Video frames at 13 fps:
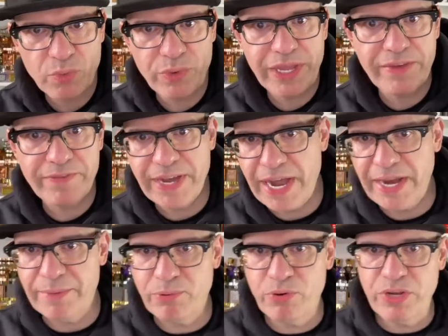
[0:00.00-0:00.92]
We have
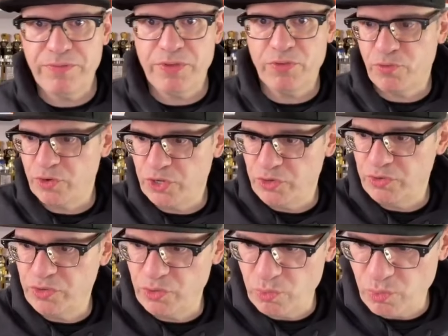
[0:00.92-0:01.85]
got a preview for
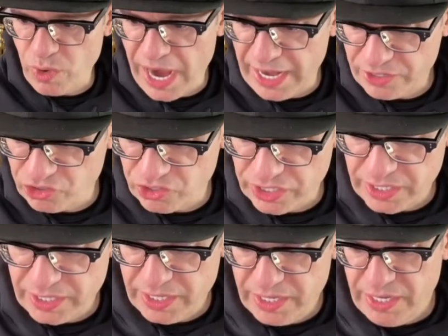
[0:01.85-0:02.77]
you to watch
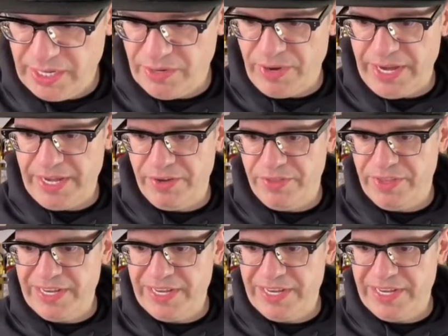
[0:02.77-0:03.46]
right here.